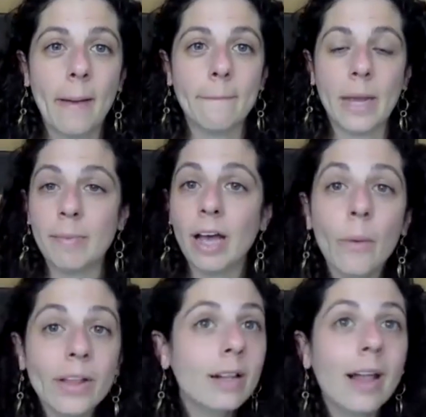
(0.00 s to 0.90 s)
Maybe I'll
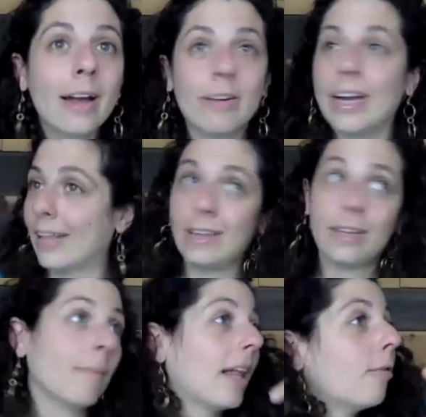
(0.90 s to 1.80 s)
win the lottery and
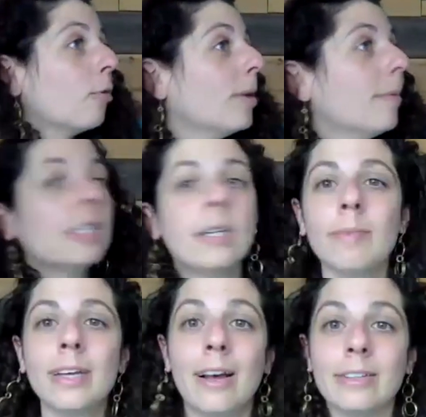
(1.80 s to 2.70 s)
then my life will be about
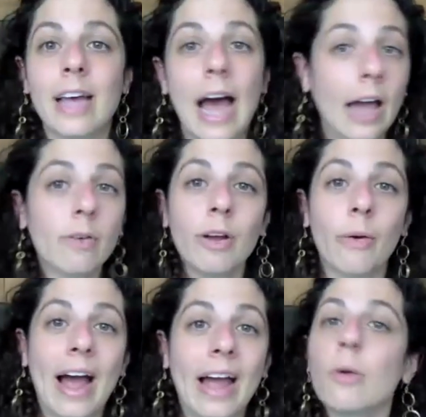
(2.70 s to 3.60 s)
something else. I don't
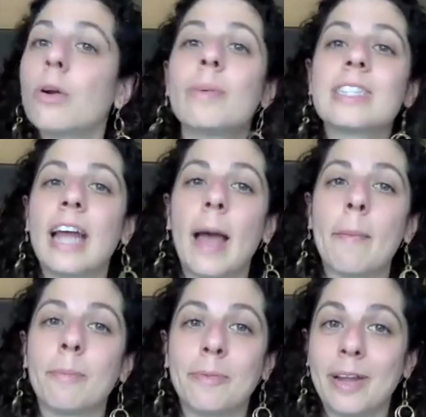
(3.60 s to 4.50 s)
know. I don't know what's going to
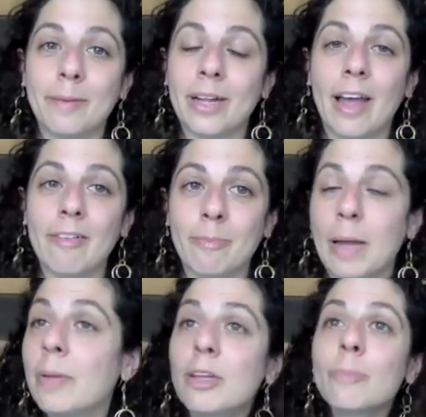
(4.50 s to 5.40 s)
happen in my life.
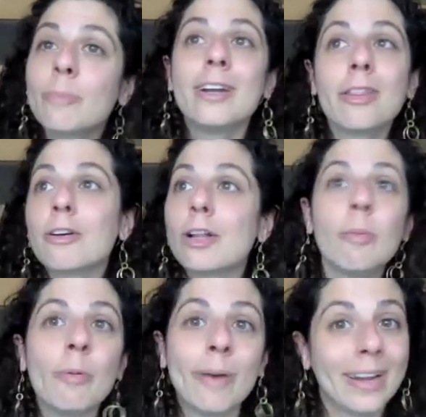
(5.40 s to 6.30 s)
Maybe there'll be another
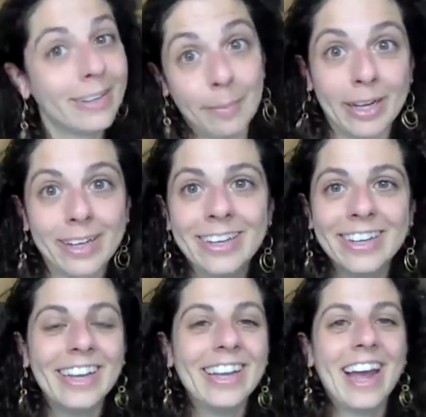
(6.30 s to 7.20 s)
global pandemic
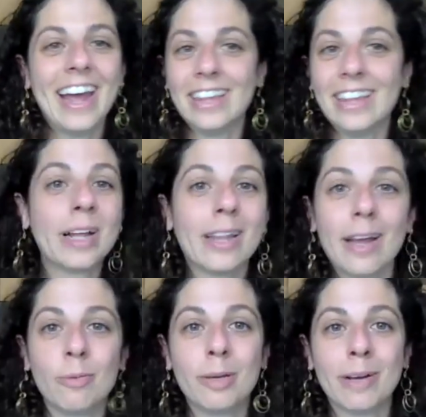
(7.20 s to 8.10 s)
and then my life
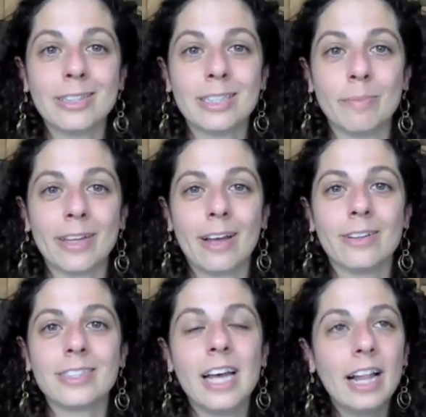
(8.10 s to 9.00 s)
will be about something else.